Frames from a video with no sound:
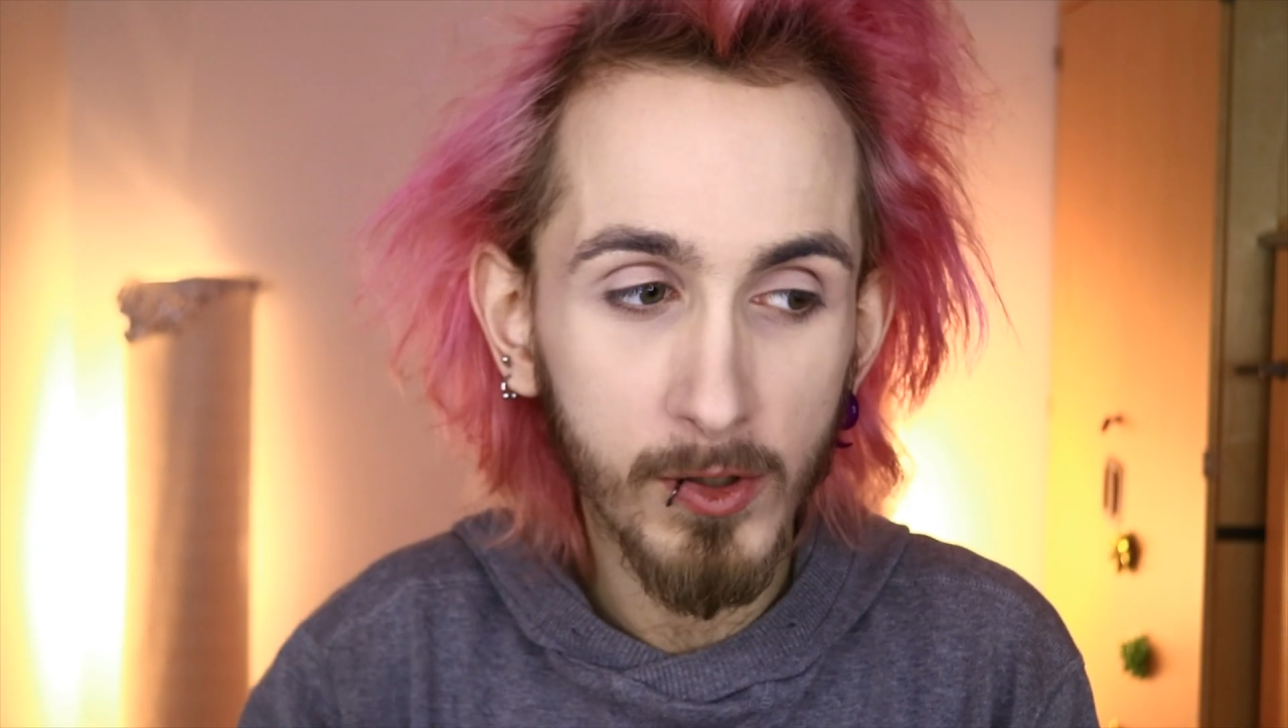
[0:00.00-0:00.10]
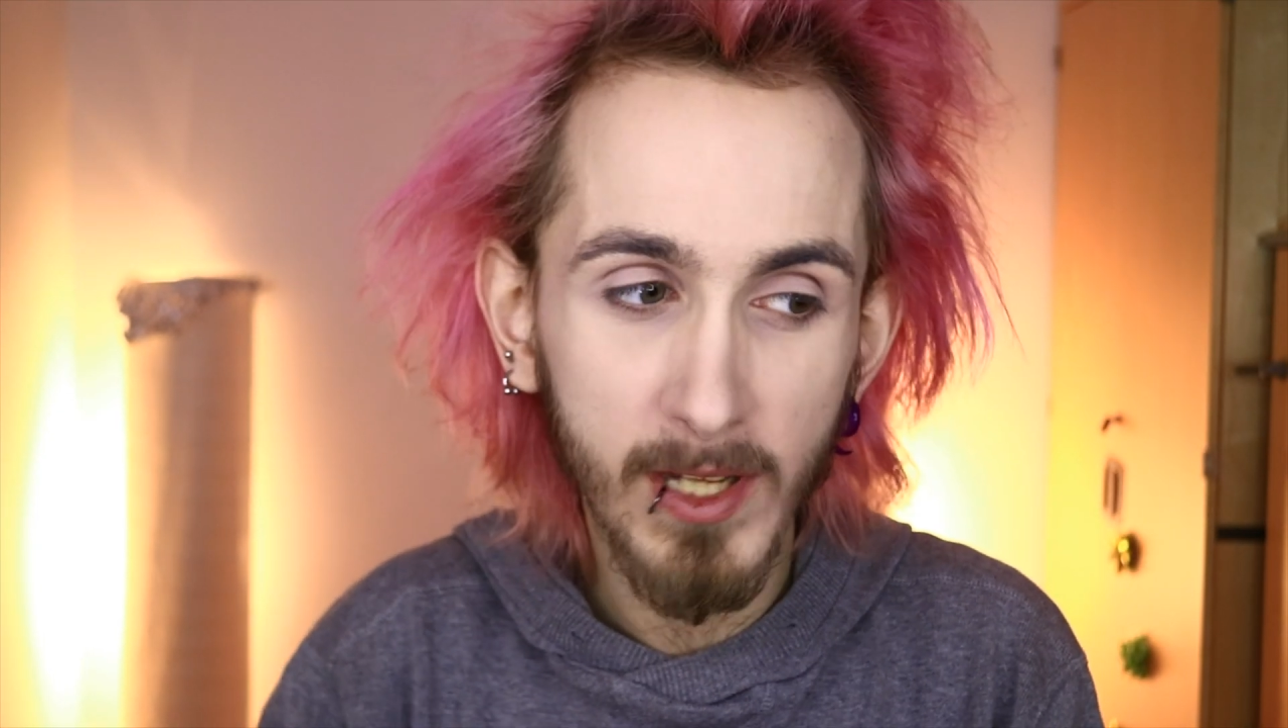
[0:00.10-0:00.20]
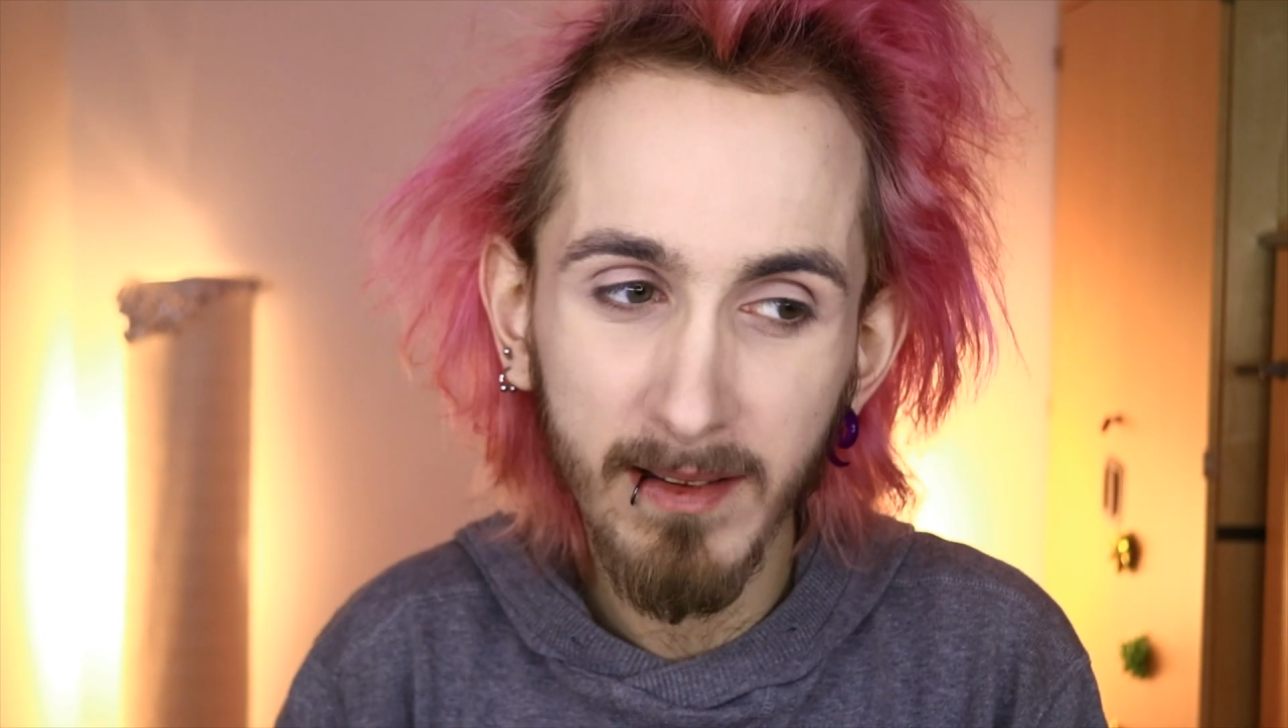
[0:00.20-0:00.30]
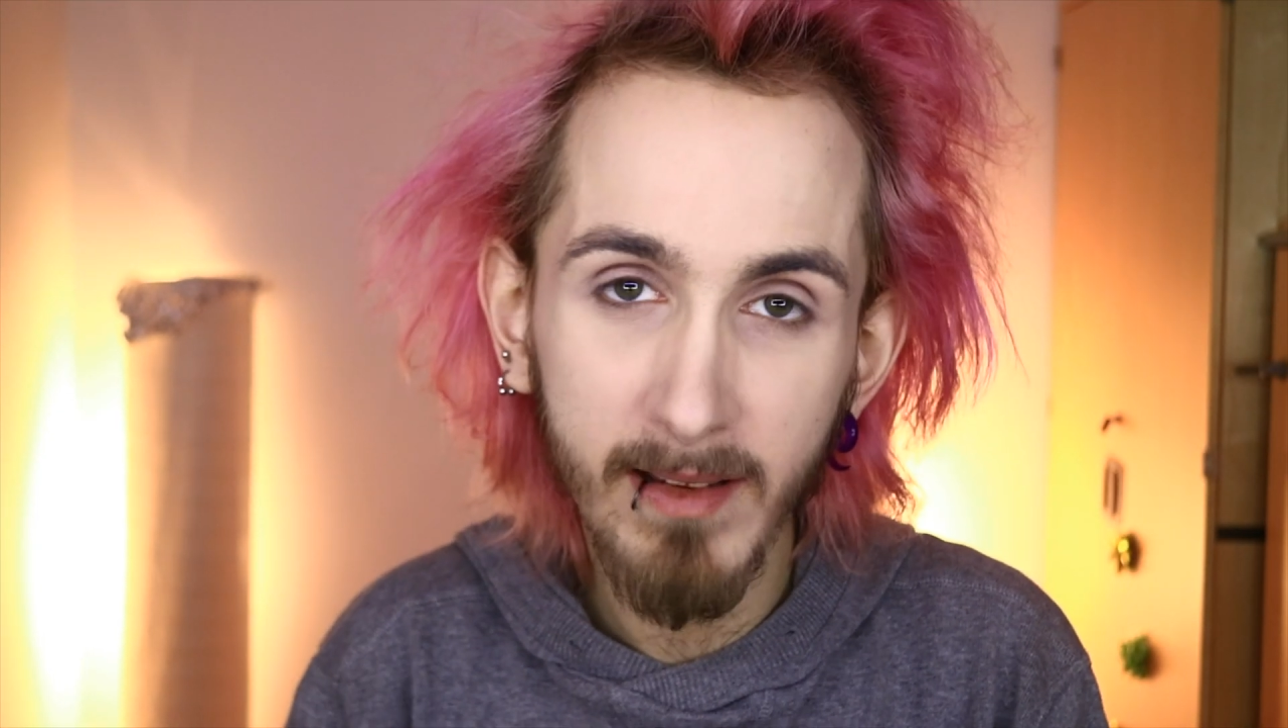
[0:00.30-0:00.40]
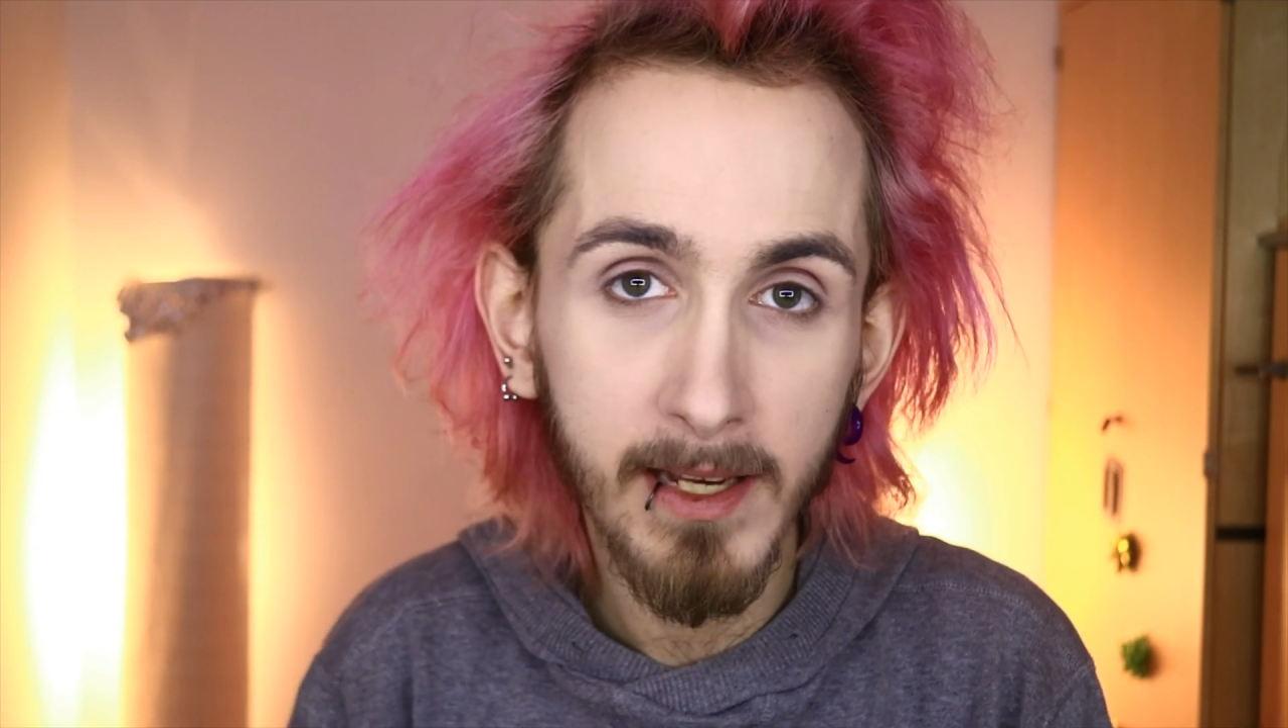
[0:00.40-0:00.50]

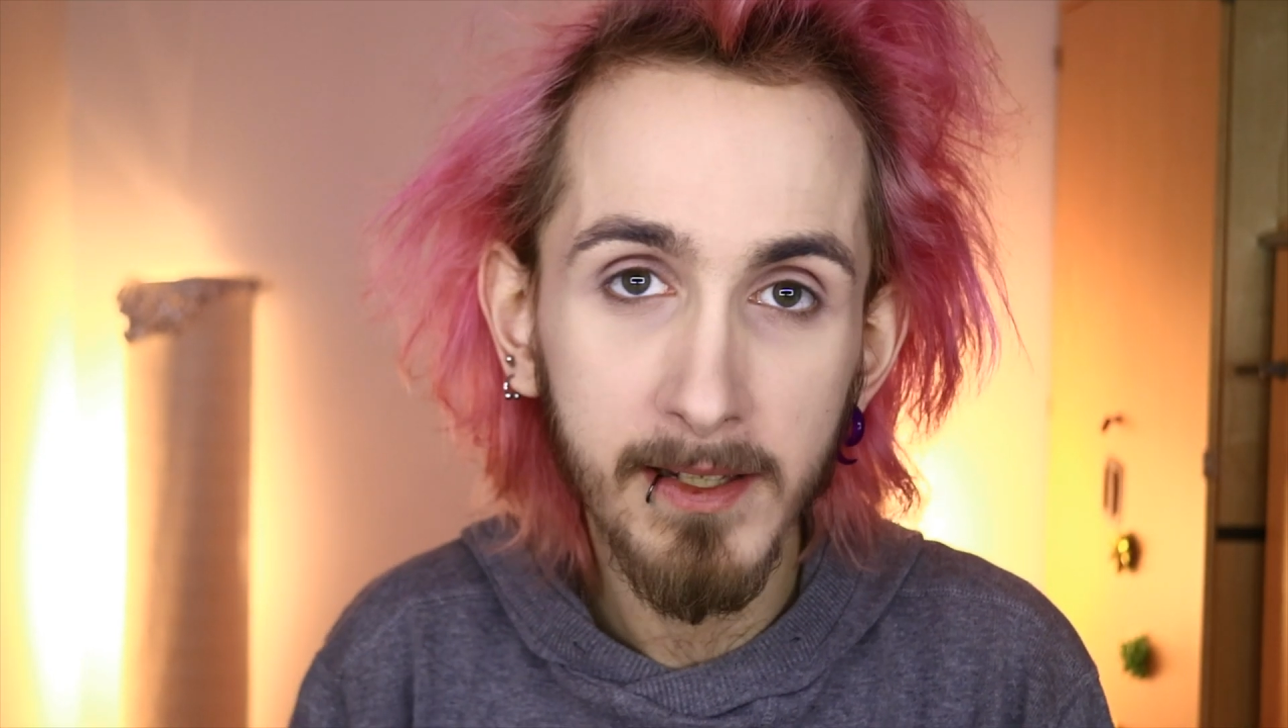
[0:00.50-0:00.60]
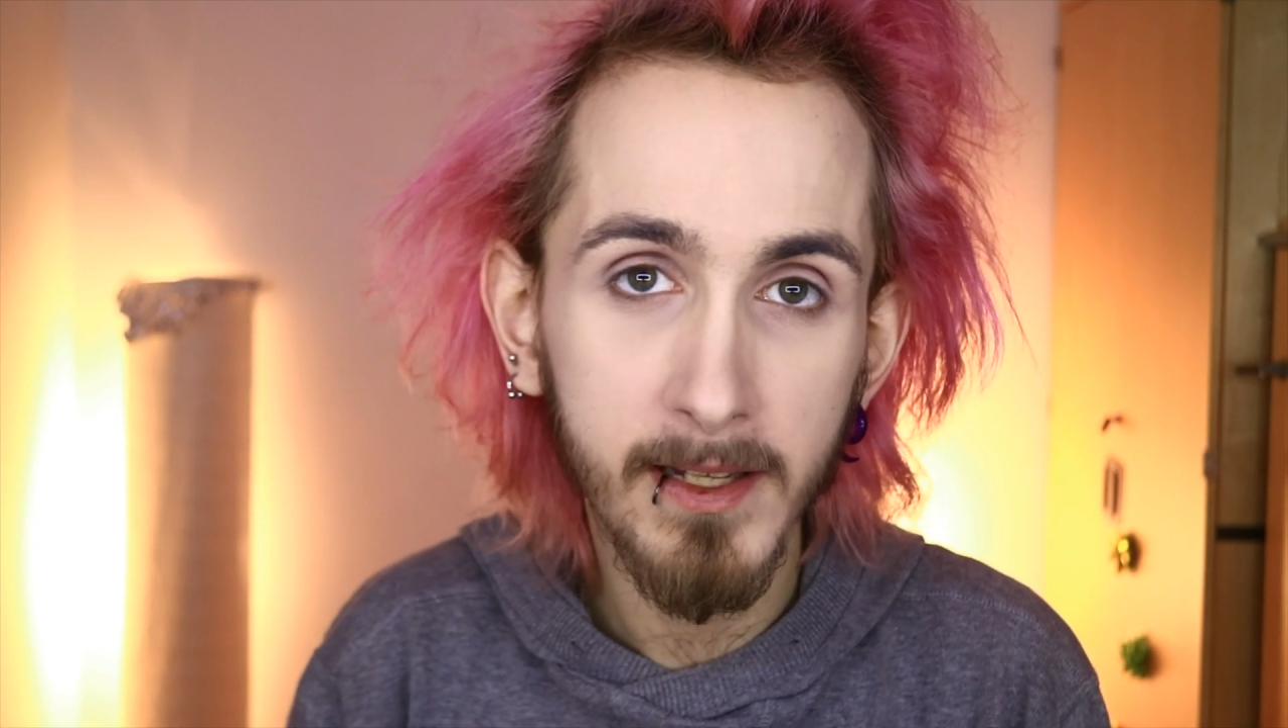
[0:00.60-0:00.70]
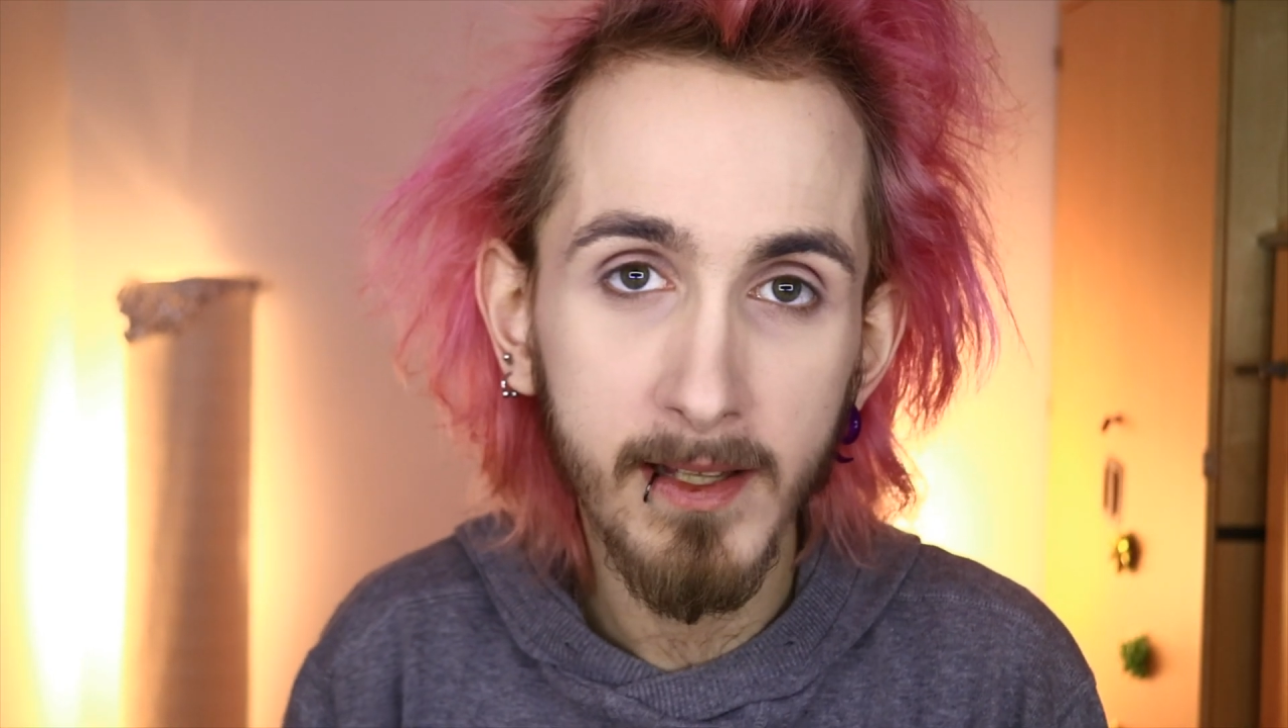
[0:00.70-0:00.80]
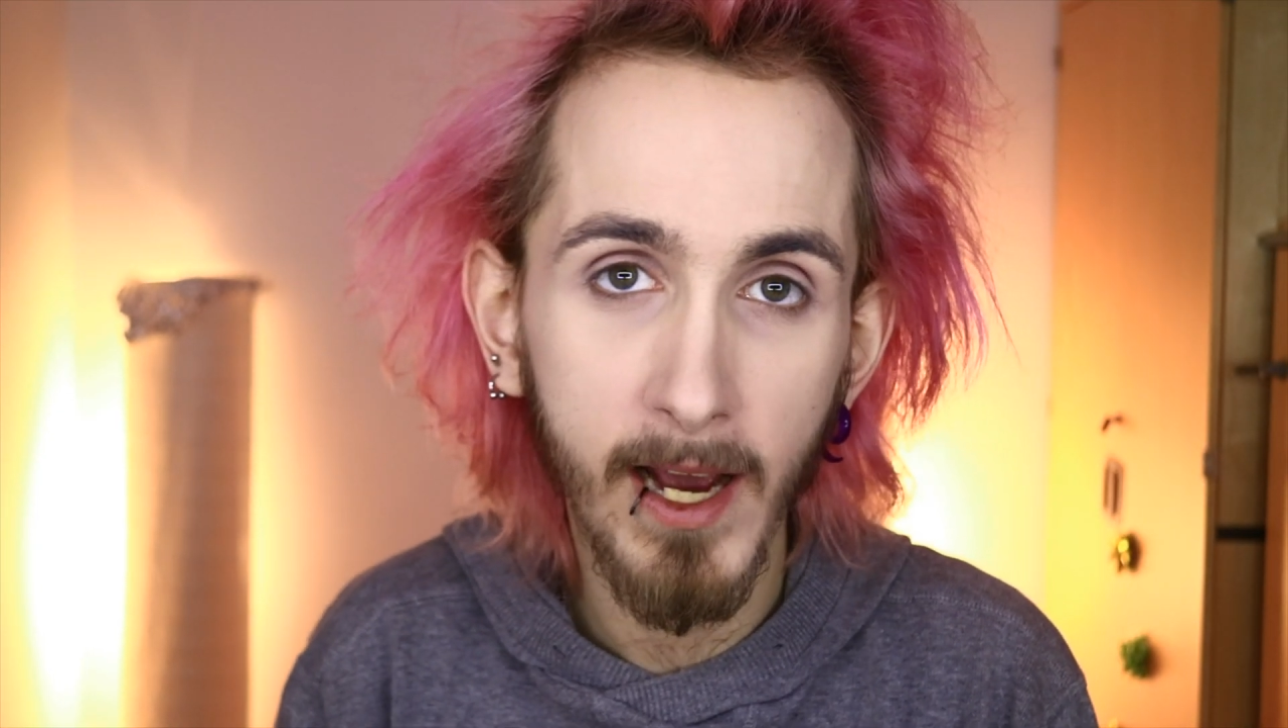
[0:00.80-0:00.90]
just a teensy